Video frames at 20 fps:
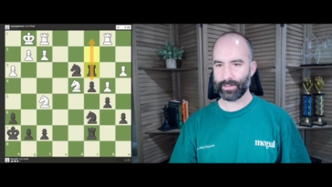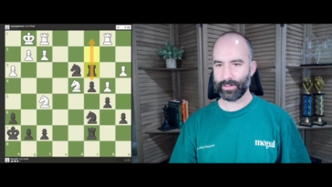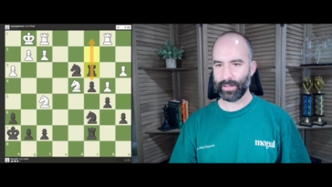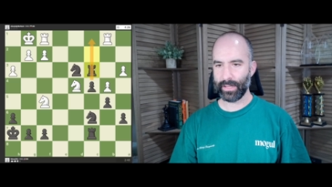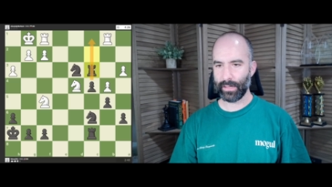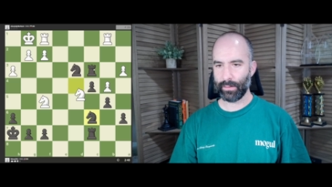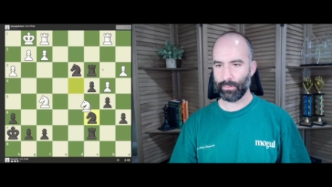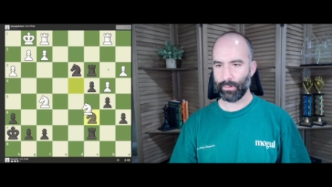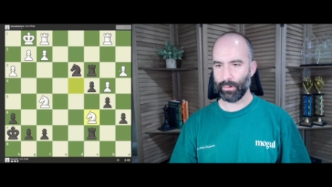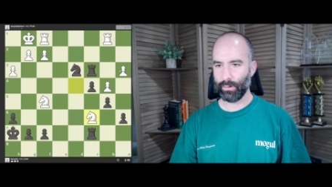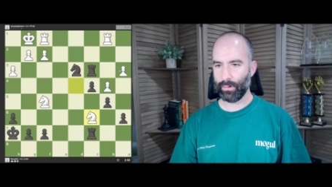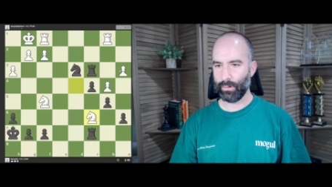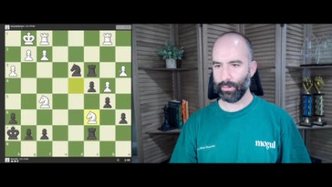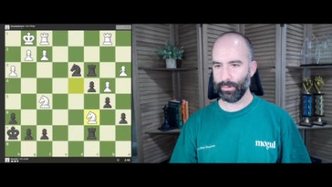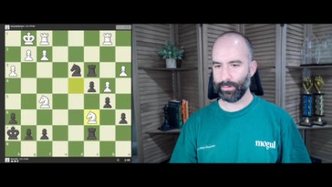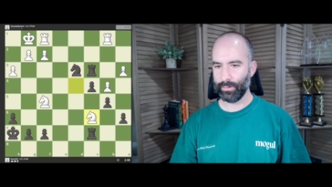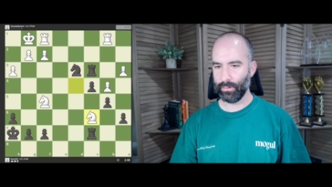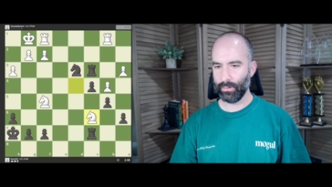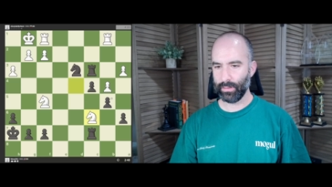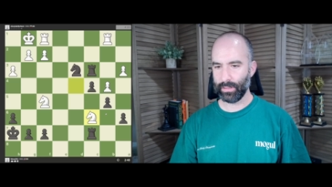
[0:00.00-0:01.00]
now. We're
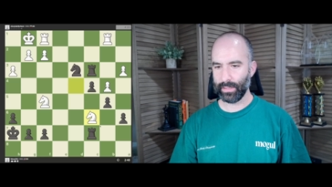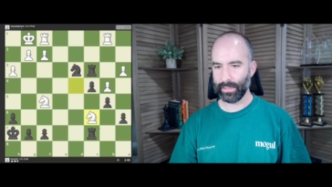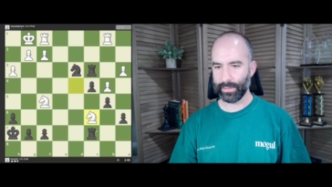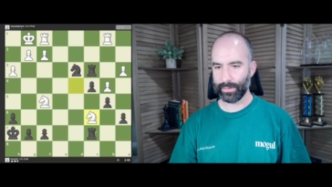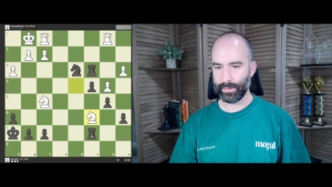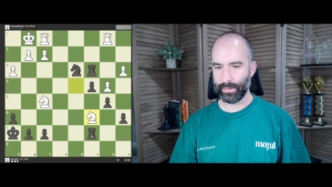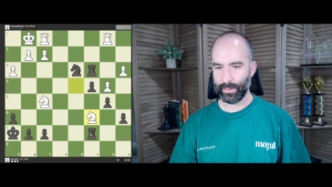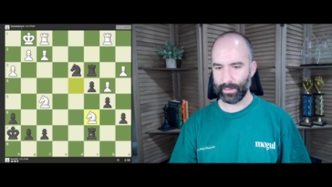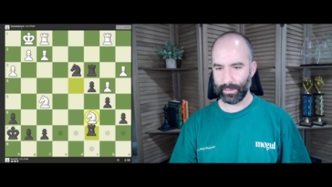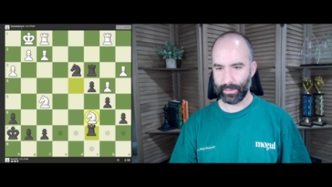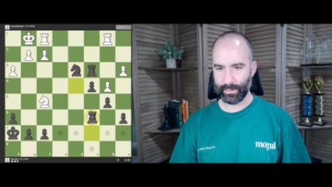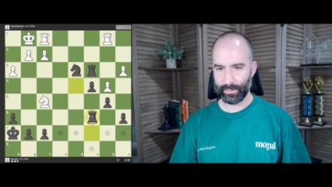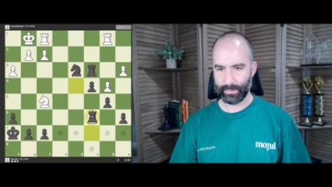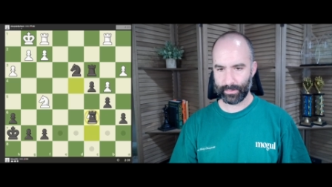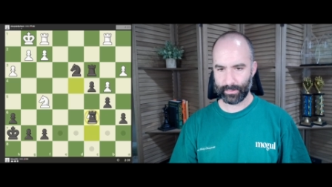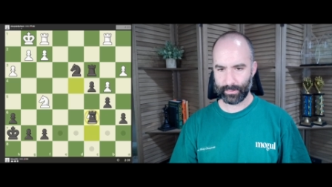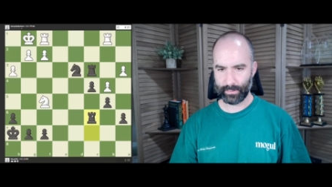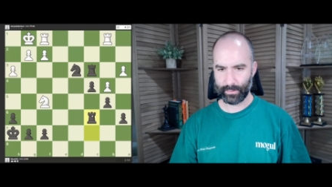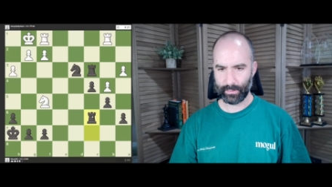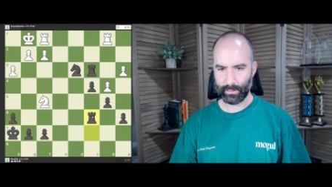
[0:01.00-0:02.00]
also looking at this.